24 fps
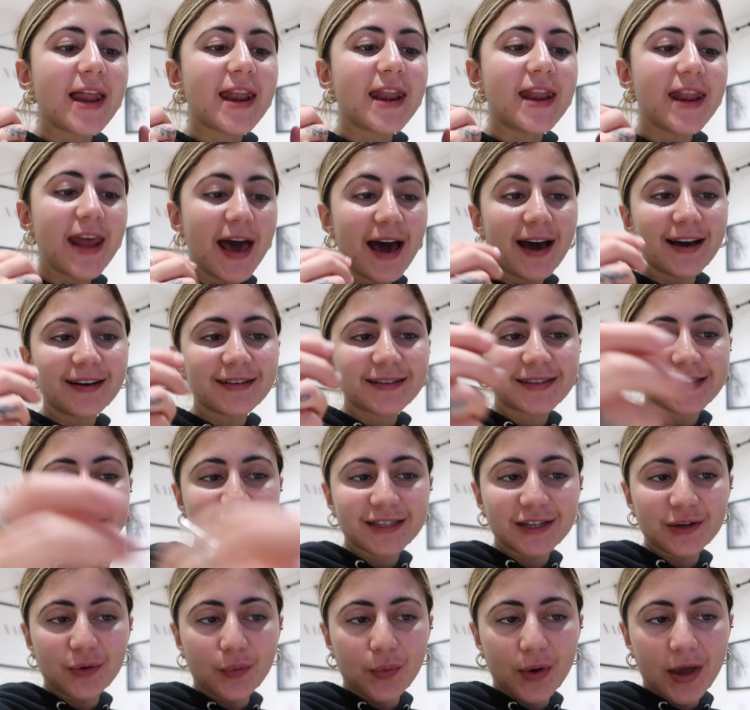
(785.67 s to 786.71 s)

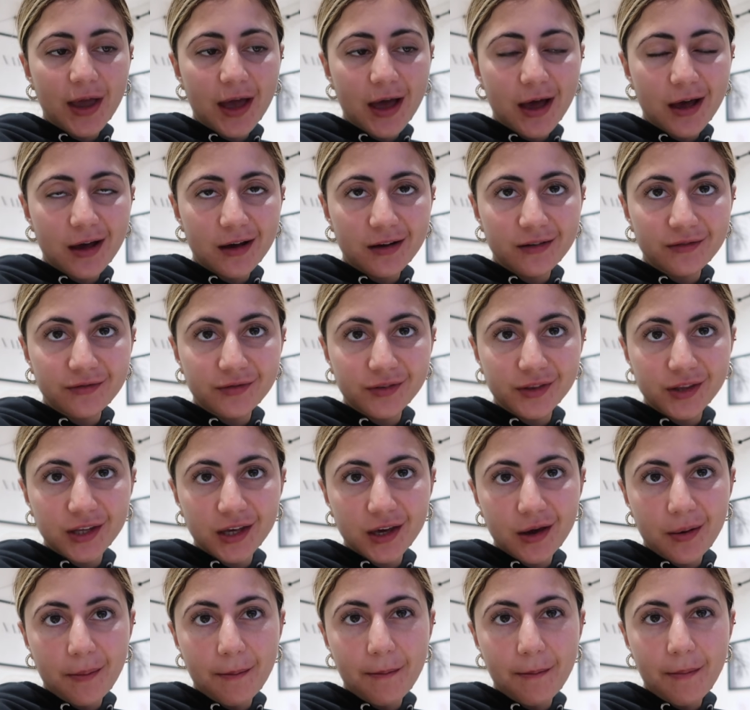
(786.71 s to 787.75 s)
Next we have
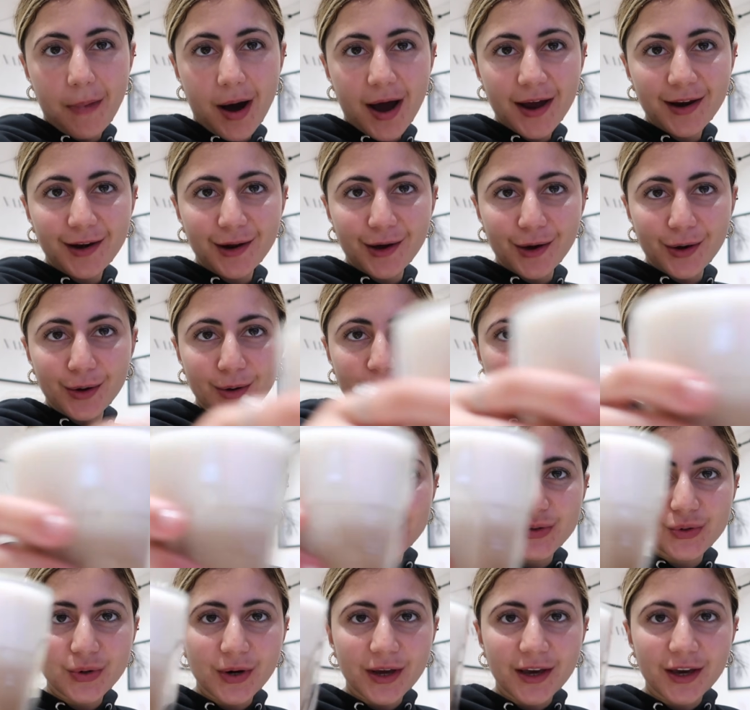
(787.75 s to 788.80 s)
the Milo
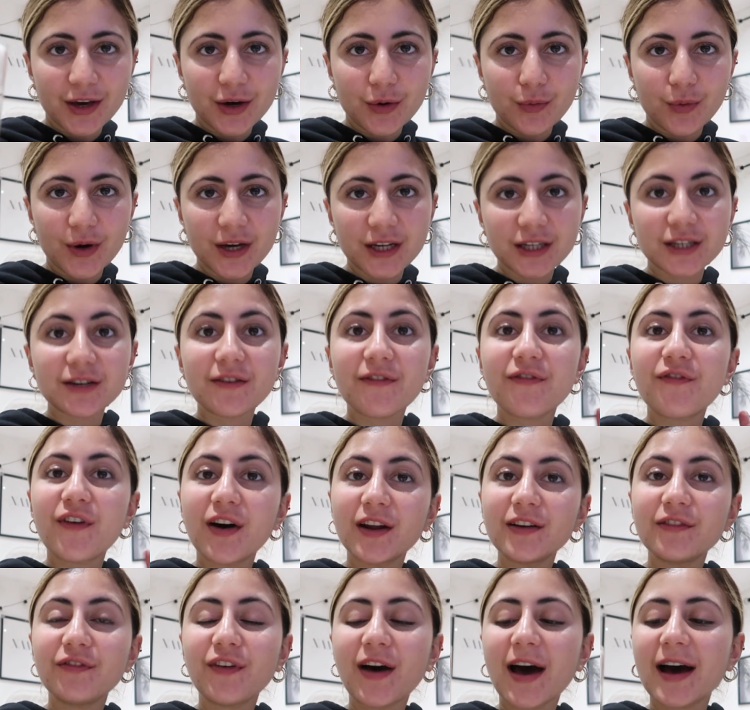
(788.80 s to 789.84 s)
drink, which,
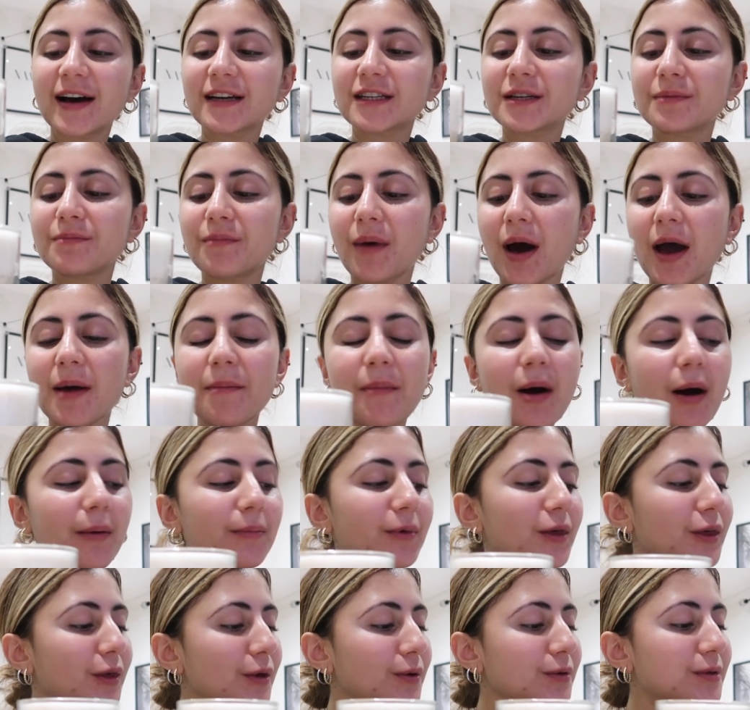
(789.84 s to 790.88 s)
fun fact, my mum
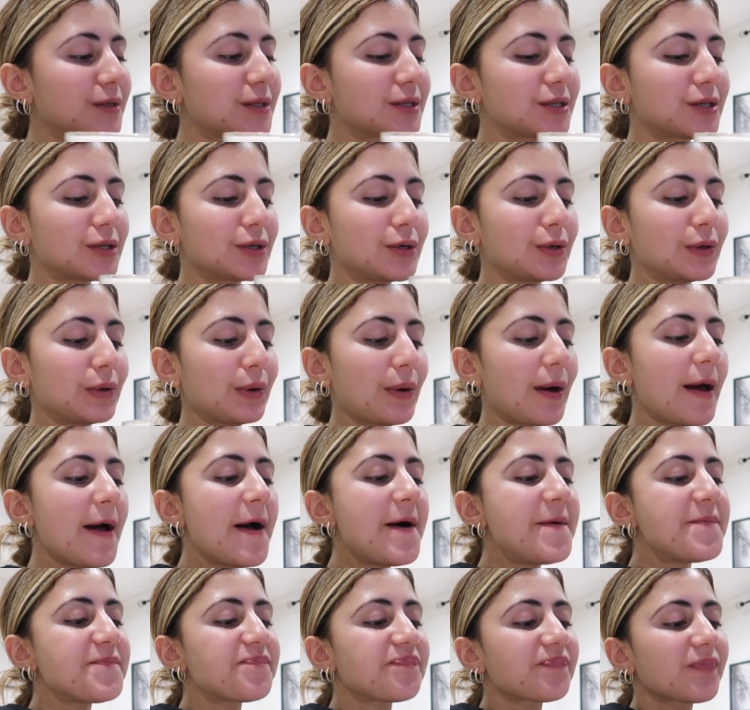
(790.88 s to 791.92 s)
used to
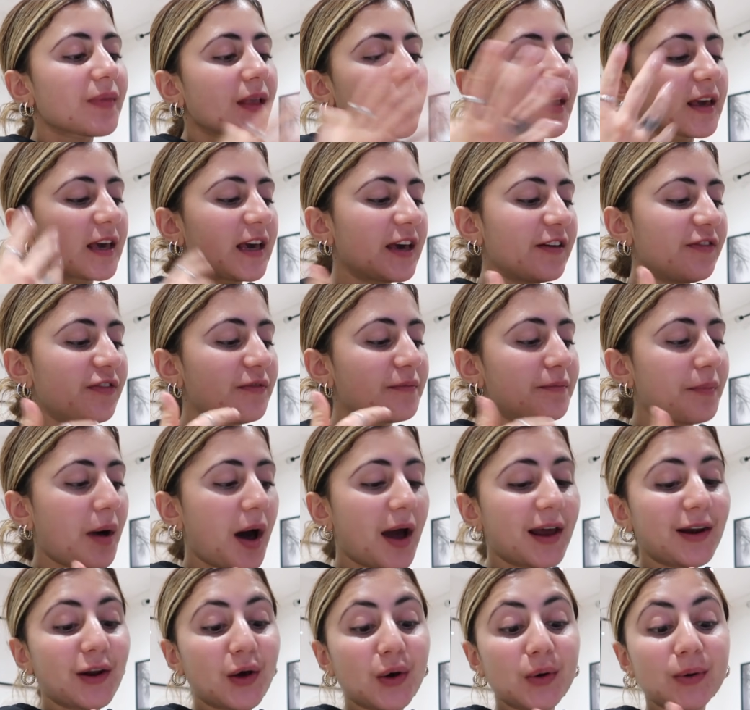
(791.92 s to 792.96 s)
give
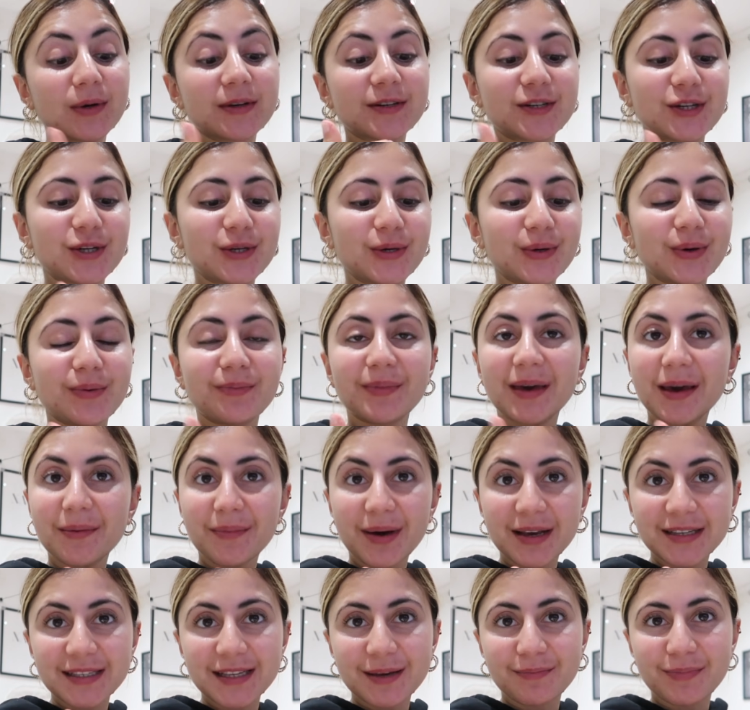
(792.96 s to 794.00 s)
Milo to me and
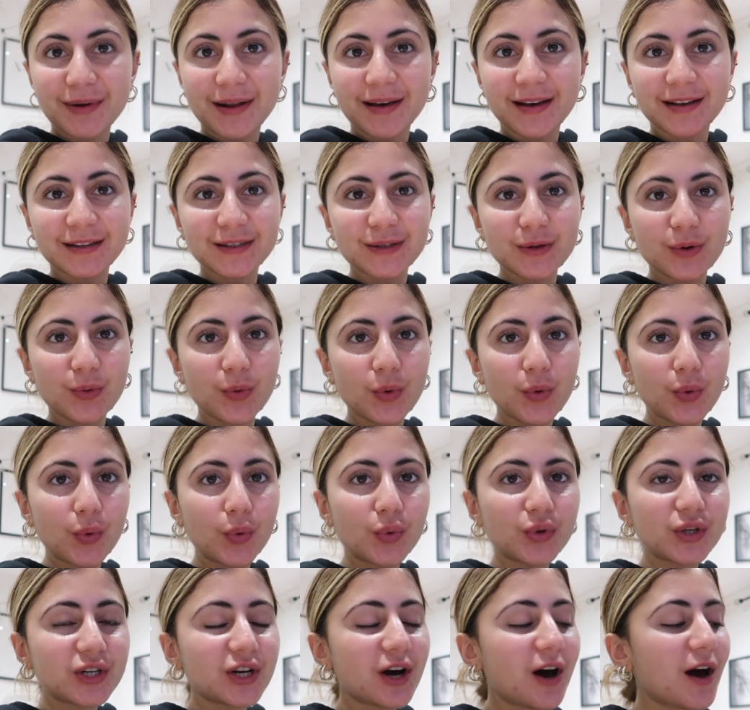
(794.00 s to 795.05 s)
my siblings
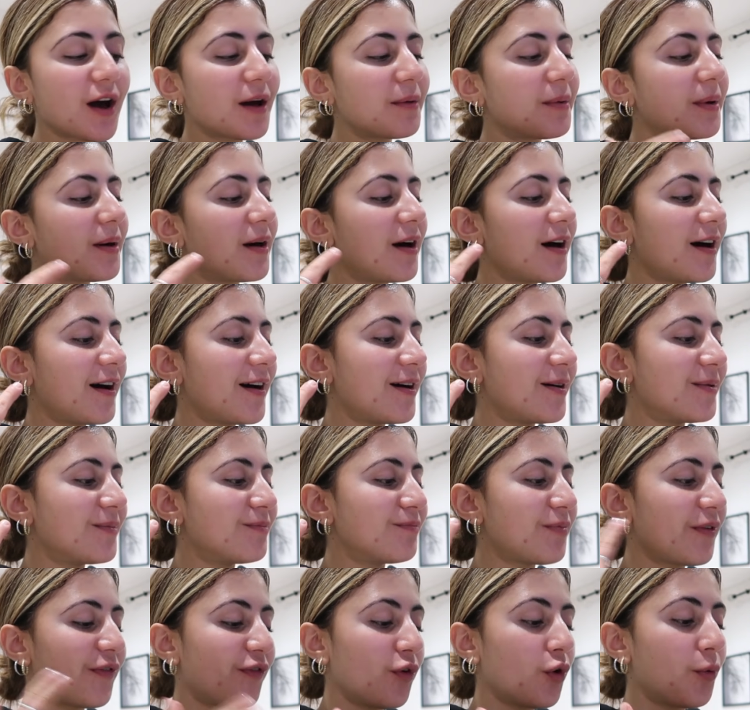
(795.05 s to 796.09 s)
all the time
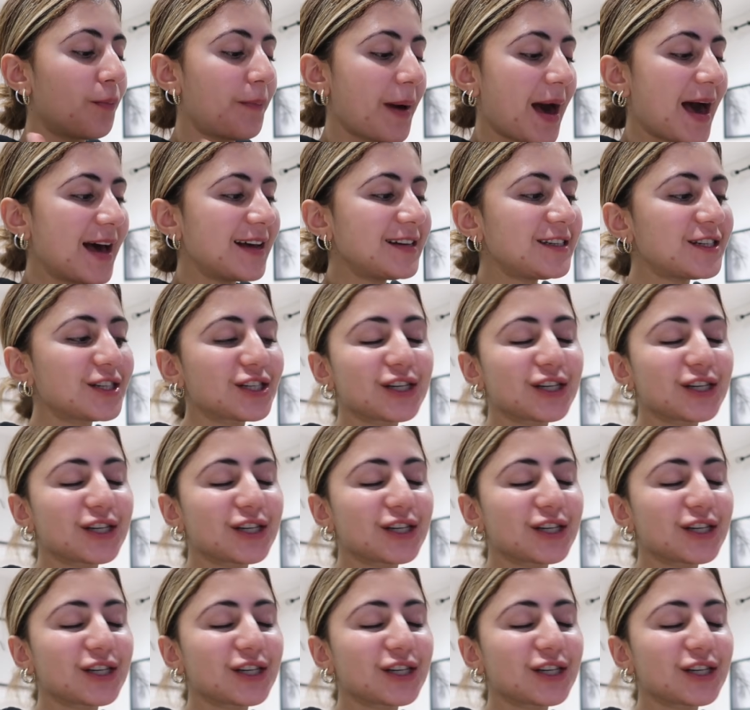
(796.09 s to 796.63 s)
before bed.